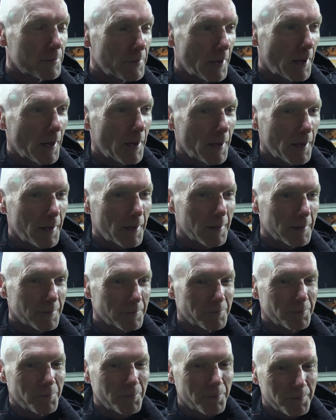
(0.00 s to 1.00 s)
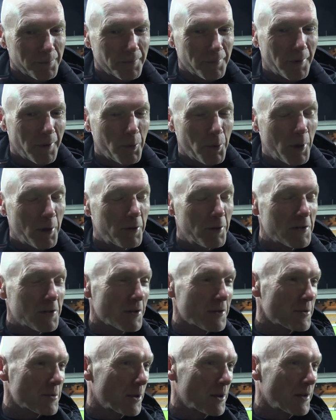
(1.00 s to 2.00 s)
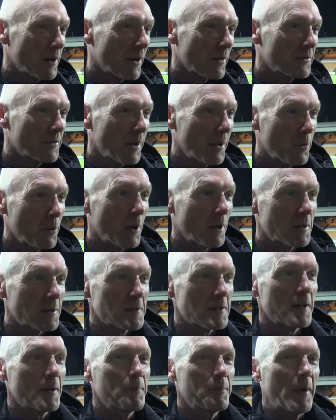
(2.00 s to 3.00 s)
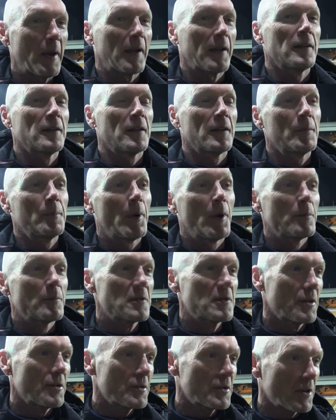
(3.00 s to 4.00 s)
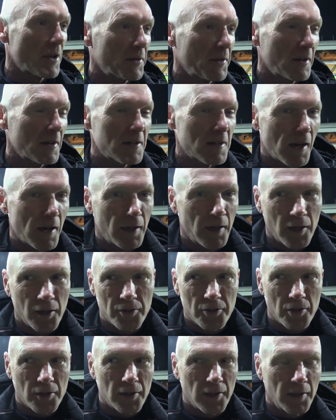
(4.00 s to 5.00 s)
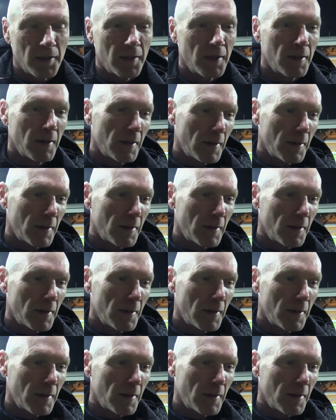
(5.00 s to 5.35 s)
The way results were at half time, we'd slip back into the bottom two. So I think psychologically,